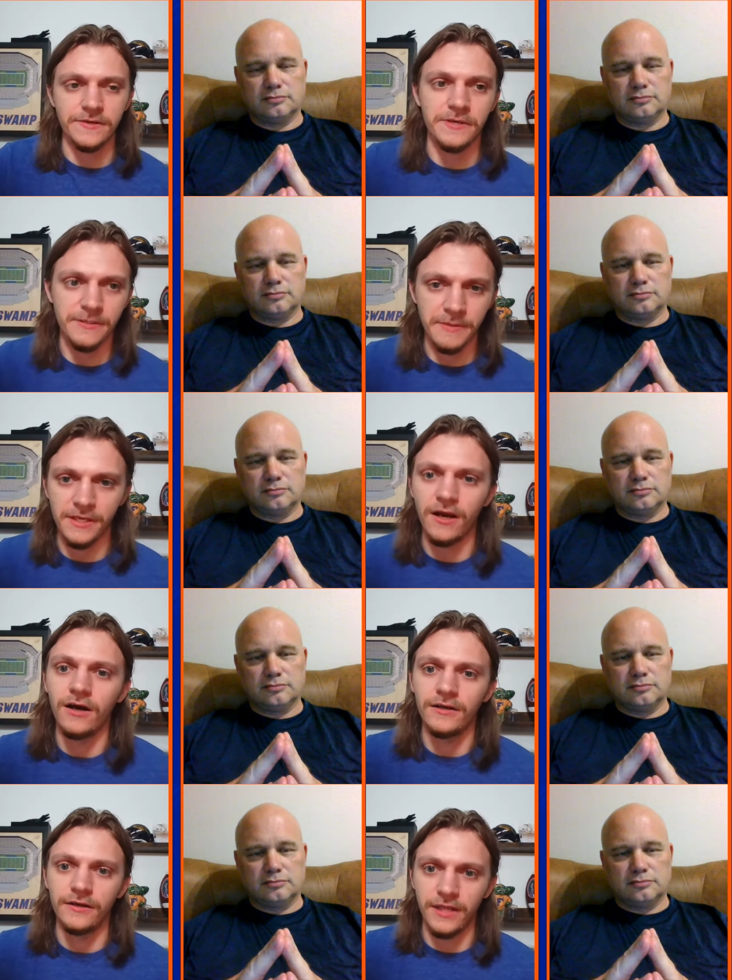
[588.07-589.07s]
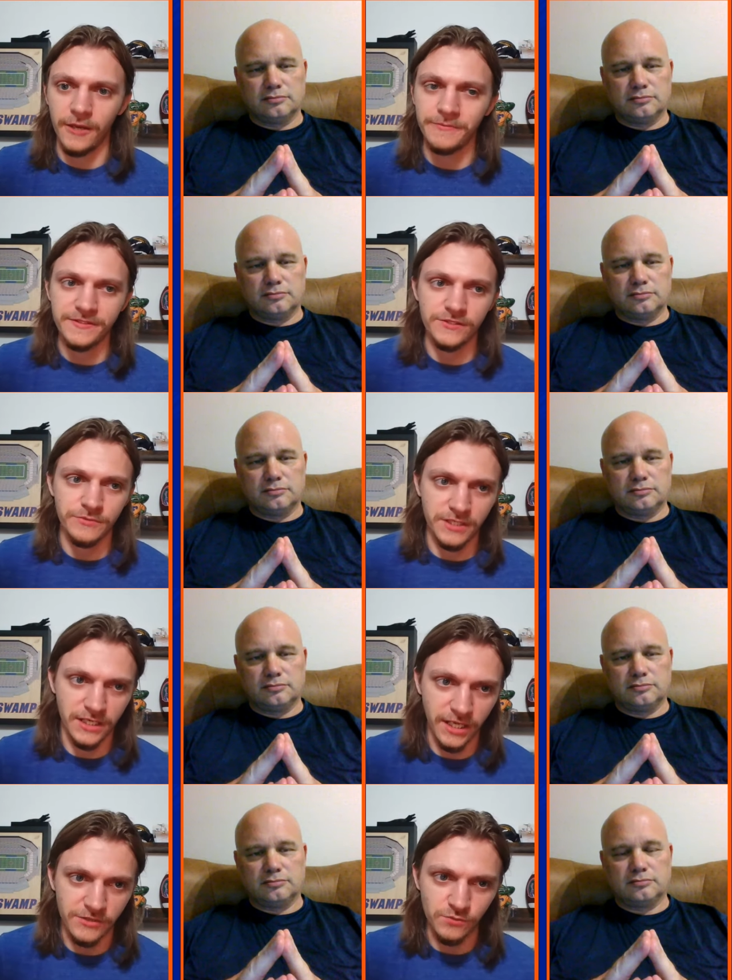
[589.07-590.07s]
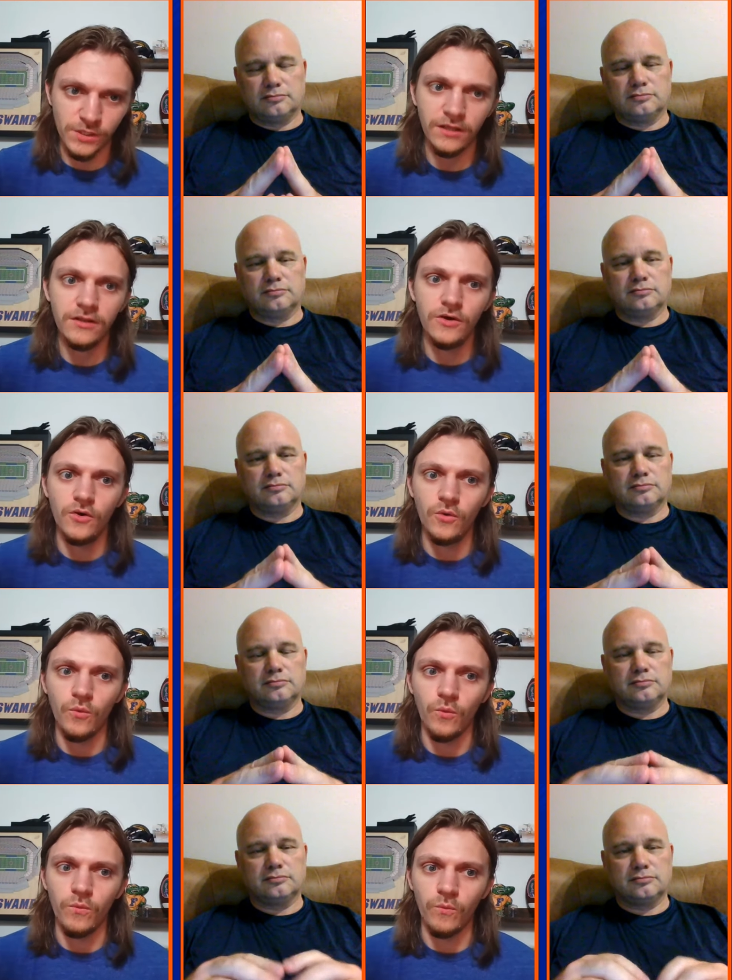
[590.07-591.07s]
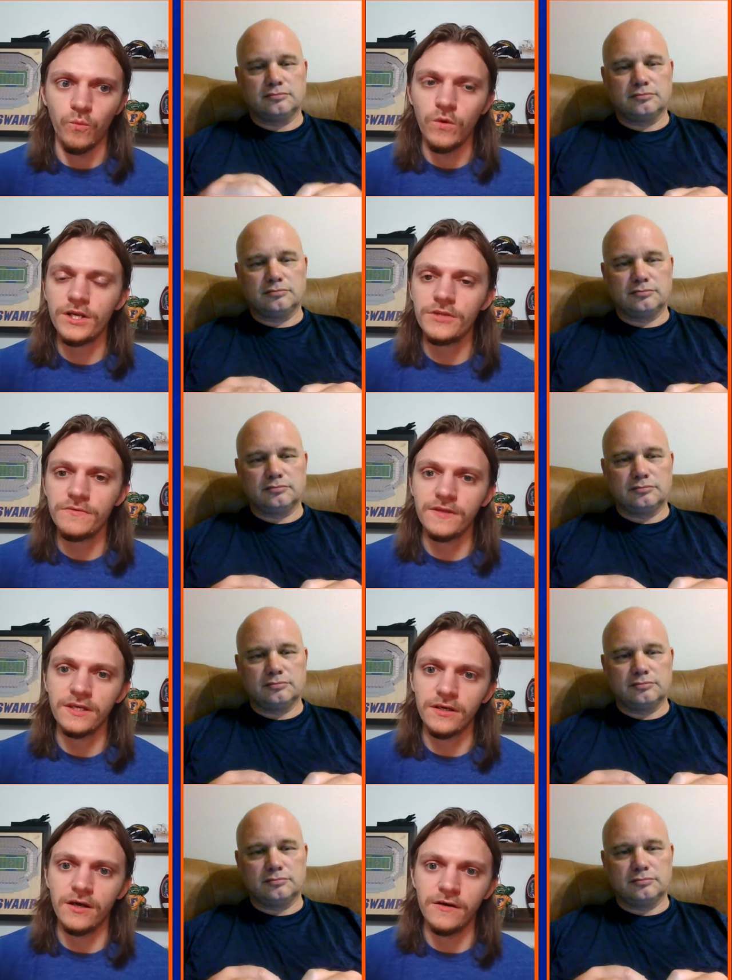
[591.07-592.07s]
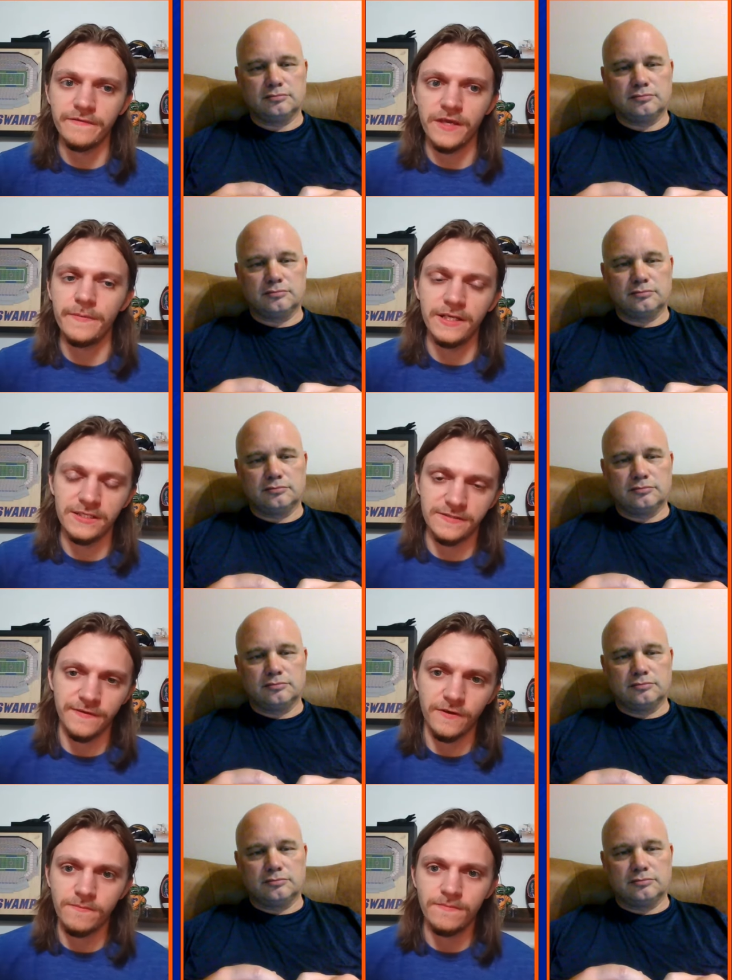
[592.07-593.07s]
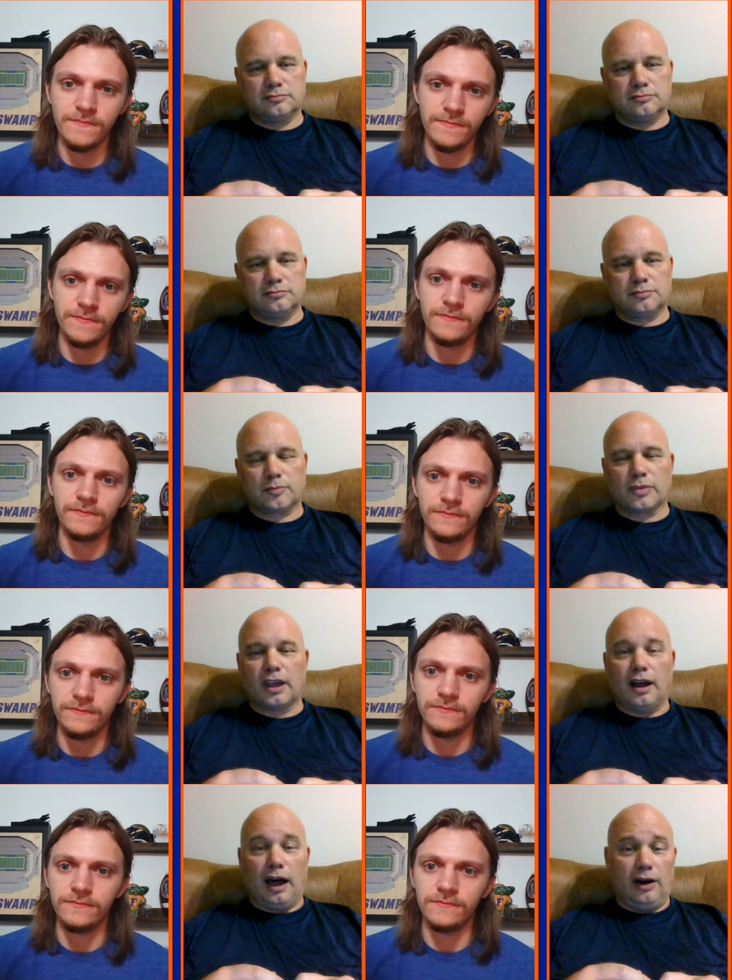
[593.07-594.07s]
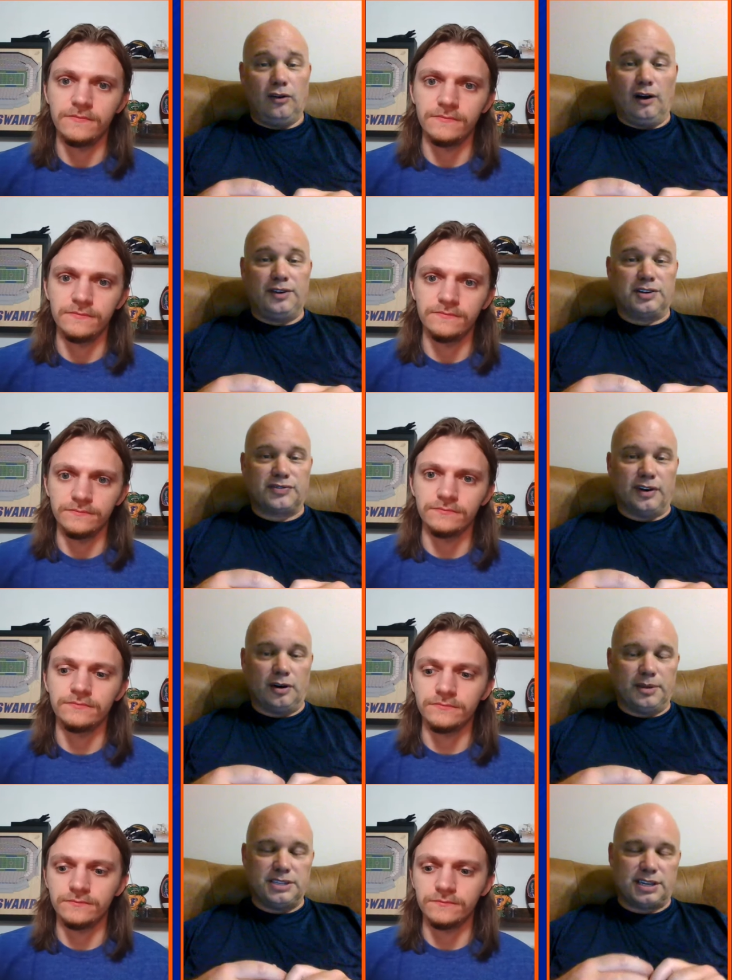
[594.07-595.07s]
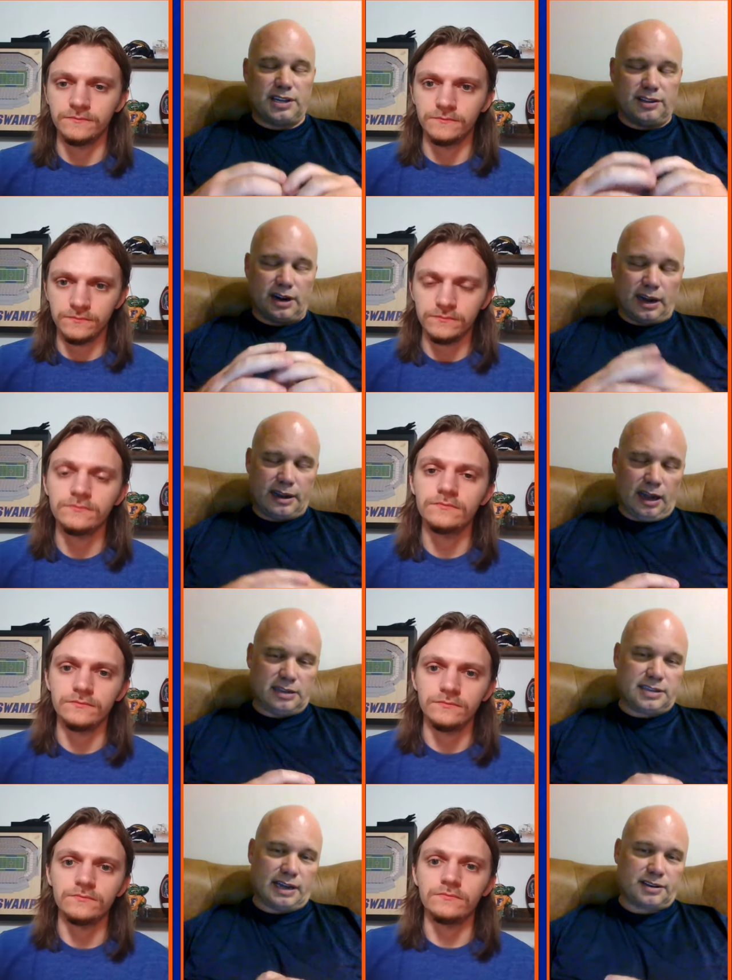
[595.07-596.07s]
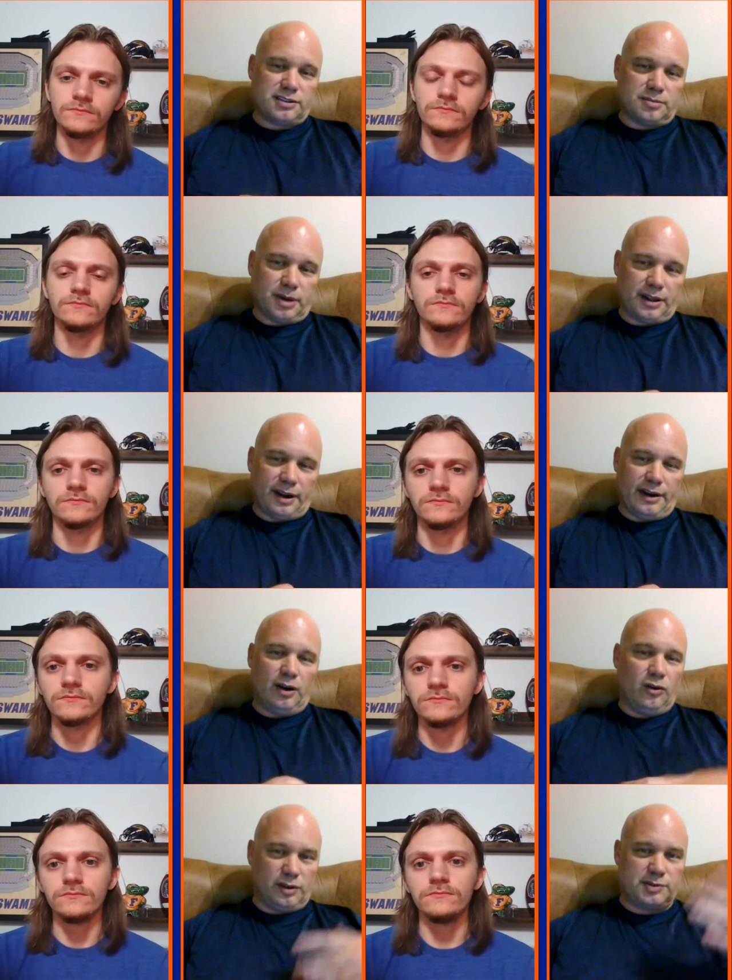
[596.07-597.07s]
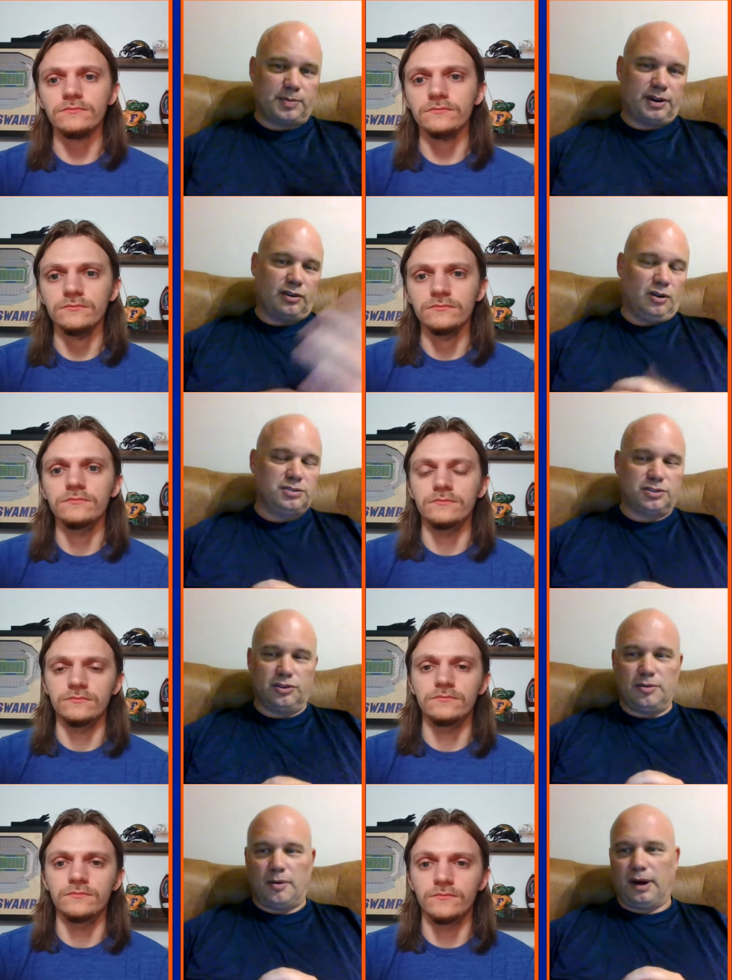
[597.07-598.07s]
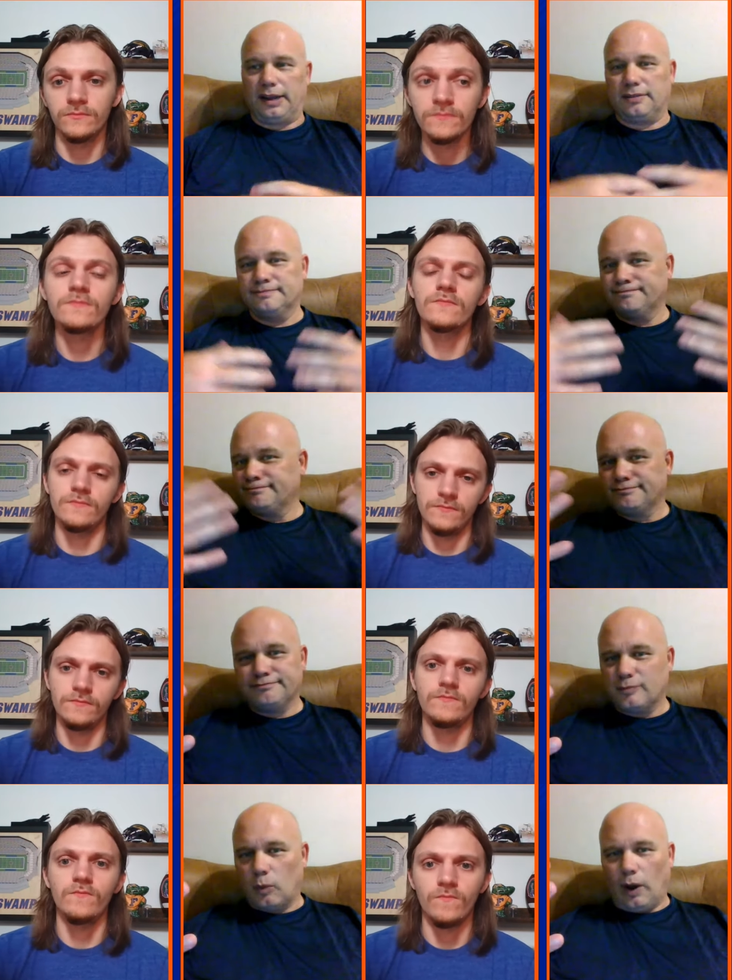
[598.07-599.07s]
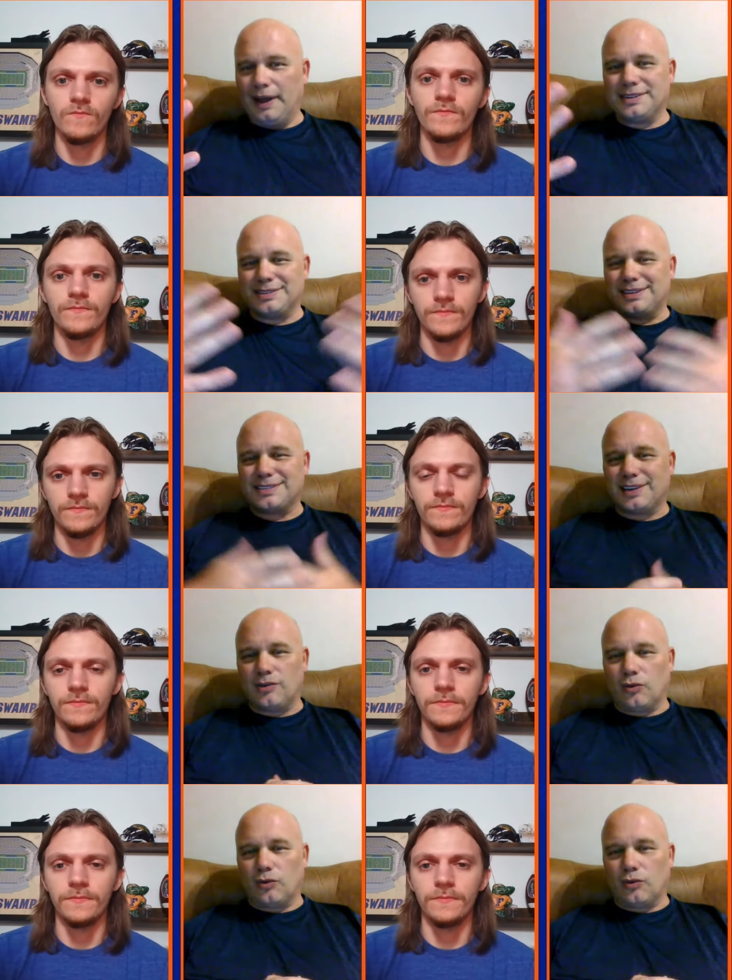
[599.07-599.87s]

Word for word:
Speaker 1: going to be on campus this weekend as well. What do you think of him and his film?
Speaker 2: I loved his film. He's a kid that I contacted somebody that I know lives pretty close to him. I'm like, why isn't this kid